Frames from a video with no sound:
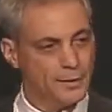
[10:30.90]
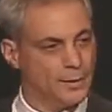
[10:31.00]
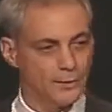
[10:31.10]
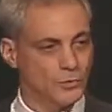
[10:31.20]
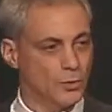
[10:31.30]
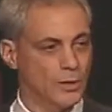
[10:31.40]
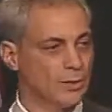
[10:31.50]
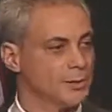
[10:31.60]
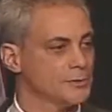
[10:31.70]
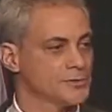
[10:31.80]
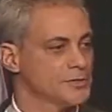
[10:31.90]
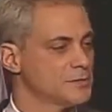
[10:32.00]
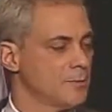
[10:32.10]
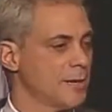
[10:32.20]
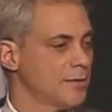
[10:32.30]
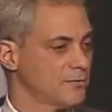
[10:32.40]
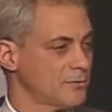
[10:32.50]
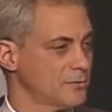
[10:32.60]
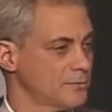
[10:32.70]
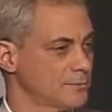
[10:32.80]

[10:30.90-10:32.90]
not to dwell on our city's past,